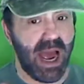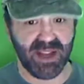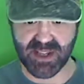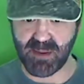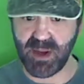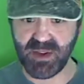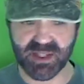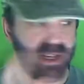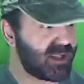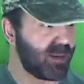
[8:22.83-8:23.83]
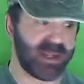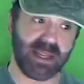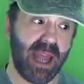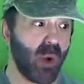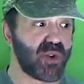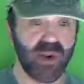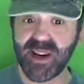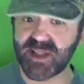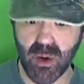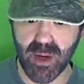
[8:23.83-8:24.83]
someone said they don't drink
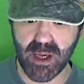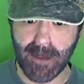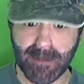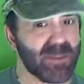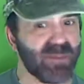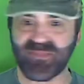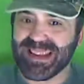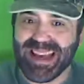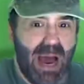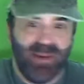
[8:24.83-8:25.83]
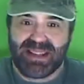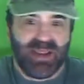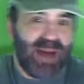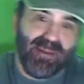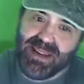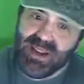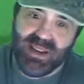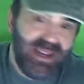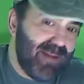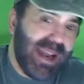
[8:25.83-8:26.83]
soda. I mean,
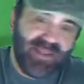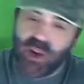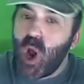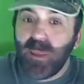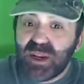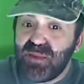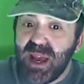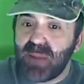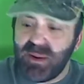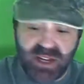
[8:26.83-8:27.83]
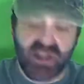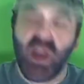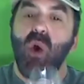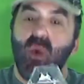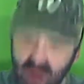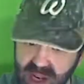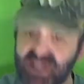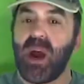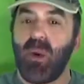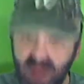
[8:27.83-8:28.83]
you might have the garbage pick, but just rinse
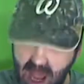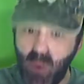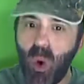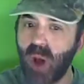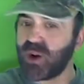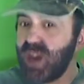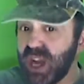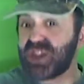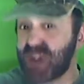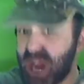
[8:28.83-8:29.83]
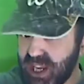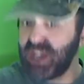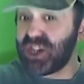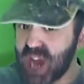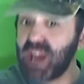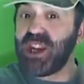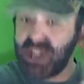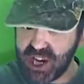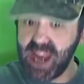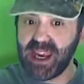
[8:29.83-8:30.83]
it out with hot water, shakety, shakety,
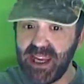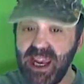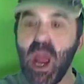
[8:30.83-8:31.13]
shakety,